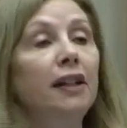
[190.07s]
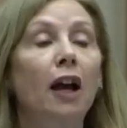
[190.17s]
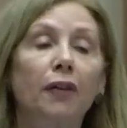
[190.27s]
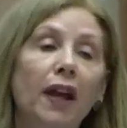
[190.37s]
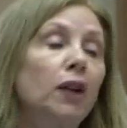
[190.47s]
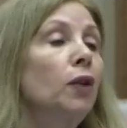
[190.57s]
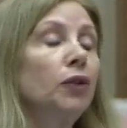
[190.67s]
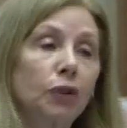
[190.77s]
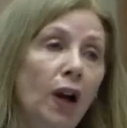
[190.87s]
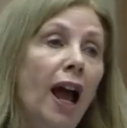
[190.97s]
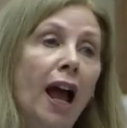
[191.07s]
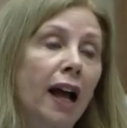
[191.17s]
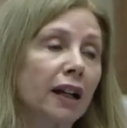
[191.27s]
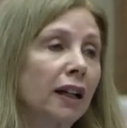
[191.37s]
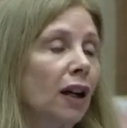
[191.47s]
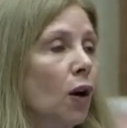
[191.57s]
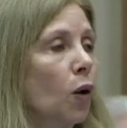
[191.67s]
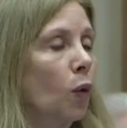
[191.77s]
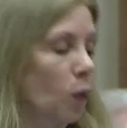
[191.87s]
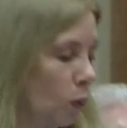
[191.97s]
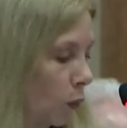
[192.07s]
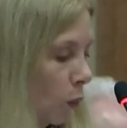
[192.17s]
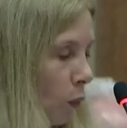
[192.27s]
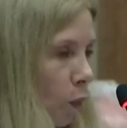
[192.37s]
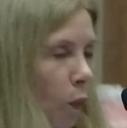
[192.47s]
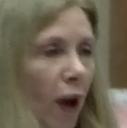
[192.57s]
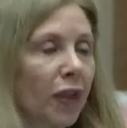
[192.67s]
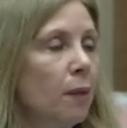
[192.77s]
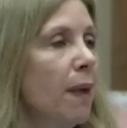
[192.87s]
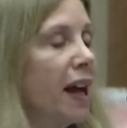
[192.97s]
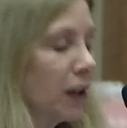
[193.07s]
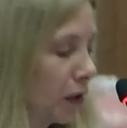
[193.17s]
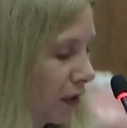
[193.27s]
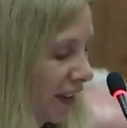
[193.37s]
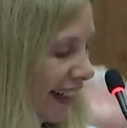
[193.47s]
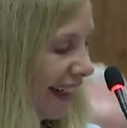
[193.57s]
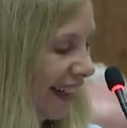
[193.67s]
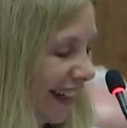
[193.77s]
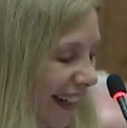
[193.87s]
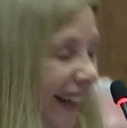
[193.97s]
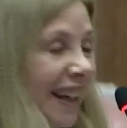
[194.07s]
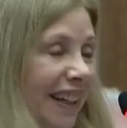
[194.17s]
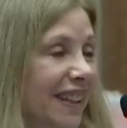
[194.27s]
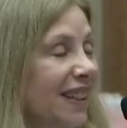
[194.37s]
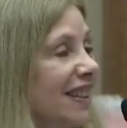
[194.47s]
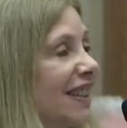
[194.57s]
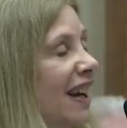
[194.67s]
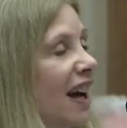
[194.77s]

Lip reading: Now, they don't track what the medical need is,